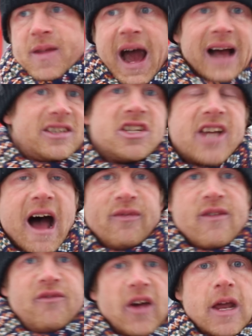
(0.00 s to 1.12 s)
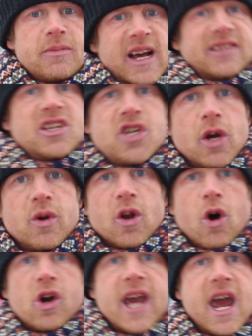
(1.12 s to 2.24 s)
as is Calvin Phillips, as is Eunan
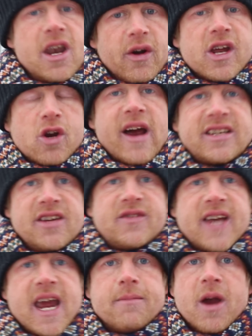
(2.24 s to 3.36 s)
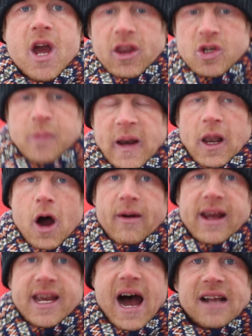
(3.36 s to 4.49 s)
O'Kane, they're an aggressive team. There's been a lot of
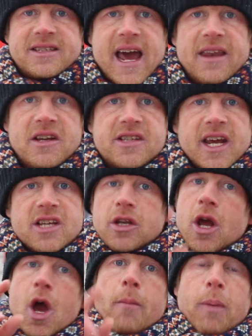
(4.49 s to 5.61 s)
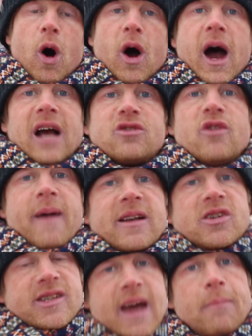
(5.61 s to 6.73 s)
red cards there this season, but as we've
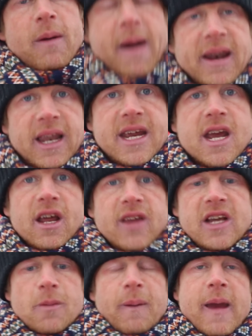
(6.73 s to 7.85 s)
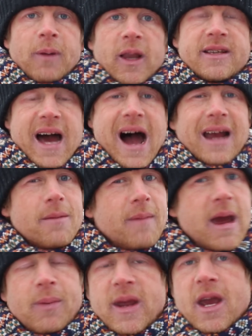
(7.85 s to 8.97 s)
mentioned temperamentally, these are people to target
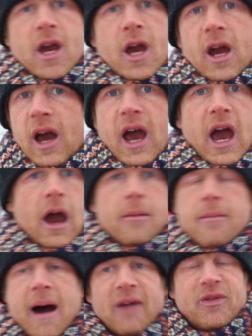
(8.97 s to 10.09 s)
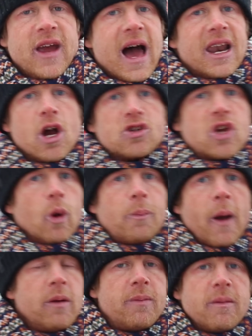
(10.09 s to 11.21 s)
maybe. Um, I think Alioski will
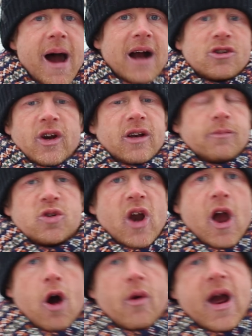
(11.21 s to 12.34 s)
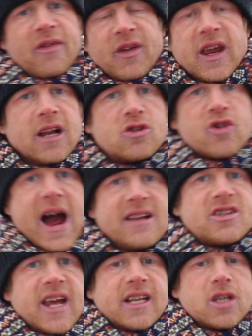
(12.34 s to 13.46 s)
probably be Mark Tra Traore. I think he'll try
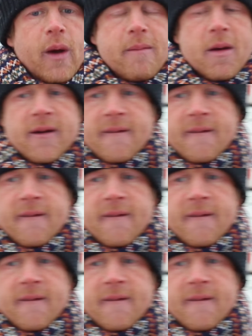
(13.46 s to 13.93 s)
and stick to him.